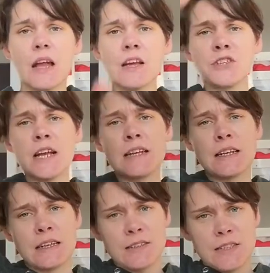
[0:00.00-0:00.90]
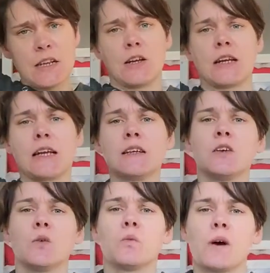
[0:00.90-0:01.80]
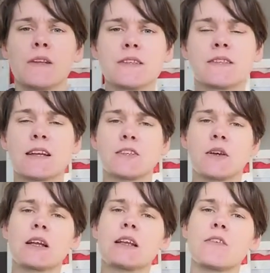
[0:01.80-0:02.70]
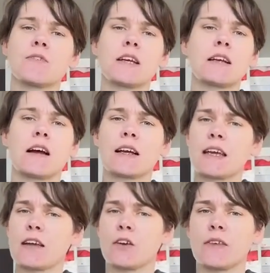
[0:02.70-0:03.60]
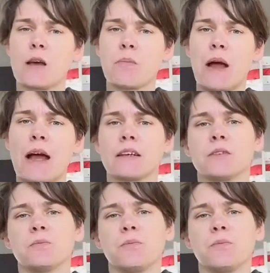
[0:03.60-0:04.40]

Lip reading: and gently and slowly, once they're doing a lovely like kick on their back